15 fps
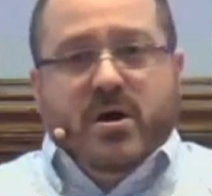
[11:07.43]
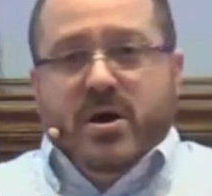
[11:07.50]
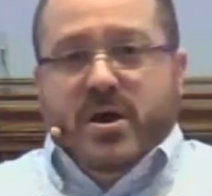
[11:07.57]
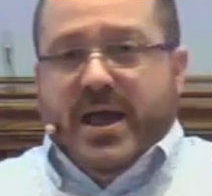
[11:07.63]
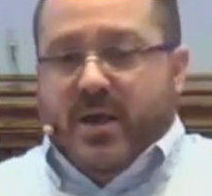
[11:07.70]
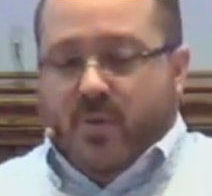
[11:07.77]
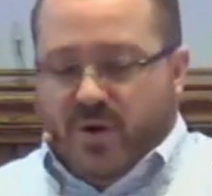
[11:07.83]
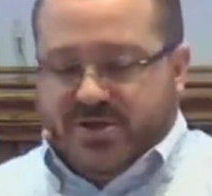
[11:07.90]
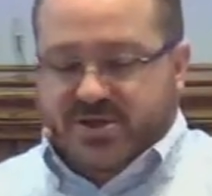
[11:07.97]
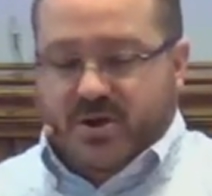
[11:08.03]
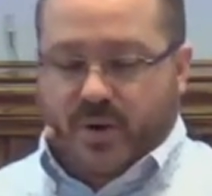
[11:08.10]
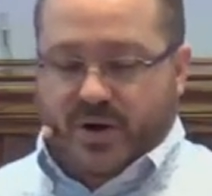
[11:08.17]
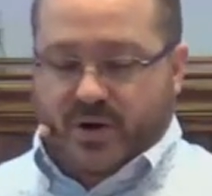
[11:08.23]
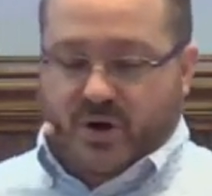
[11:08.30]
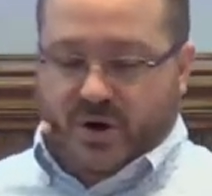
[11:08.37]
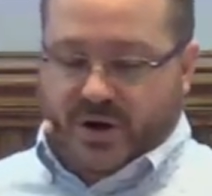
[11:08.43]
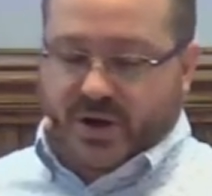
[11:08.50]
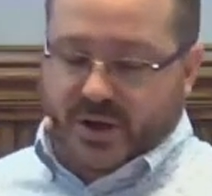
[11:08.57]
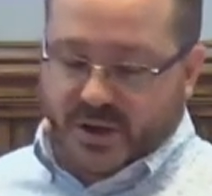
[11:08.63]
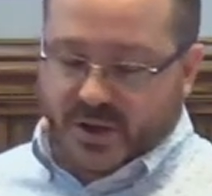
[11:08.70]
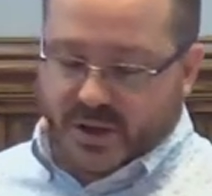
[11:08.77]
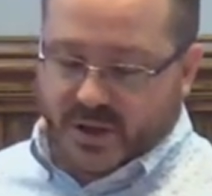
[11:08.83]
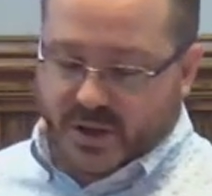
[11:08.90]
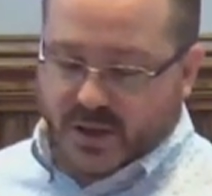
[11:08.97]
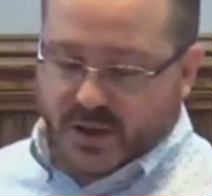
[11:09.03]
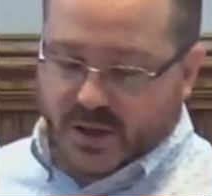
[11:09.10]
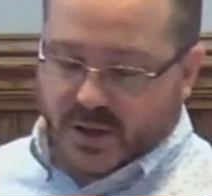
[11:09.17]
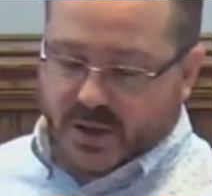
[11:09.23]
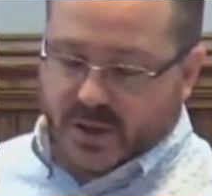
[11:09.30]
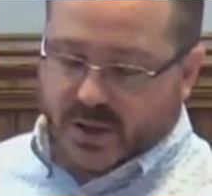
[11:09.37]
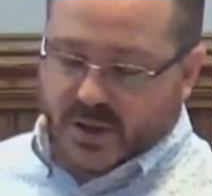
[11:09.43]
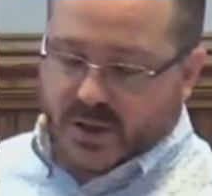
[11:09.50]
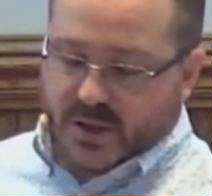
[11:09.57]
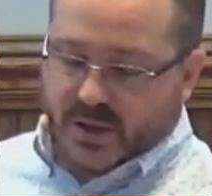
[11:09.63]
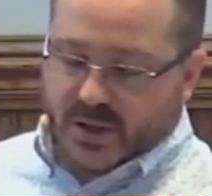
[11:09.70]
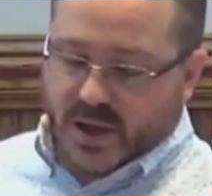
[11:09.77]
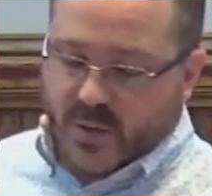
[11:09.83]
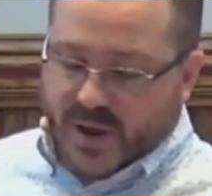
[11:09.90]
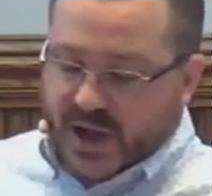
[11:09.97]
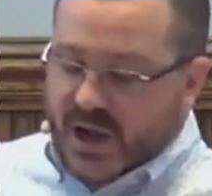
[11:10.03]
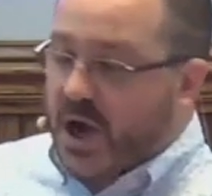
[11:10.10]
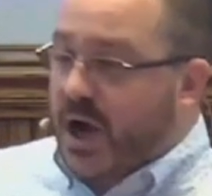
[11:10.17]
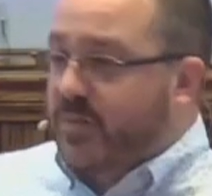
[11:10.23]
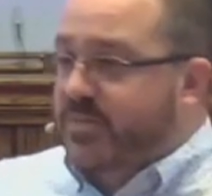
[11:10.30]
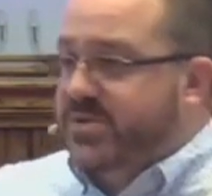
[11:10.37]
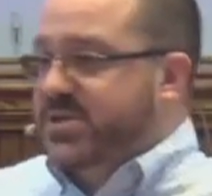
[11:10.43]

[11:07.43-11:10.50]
and what's going on. And when it comes to the